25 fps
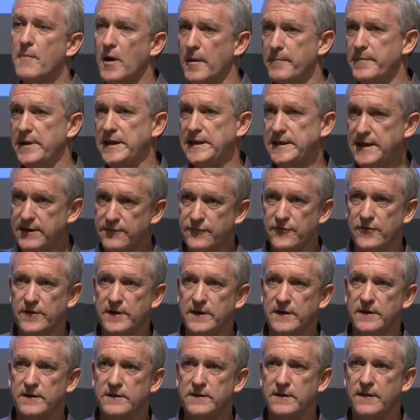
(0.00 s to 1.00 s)
might be
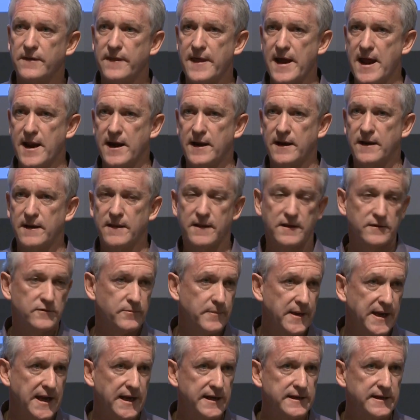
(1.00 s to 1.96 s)
different to that's being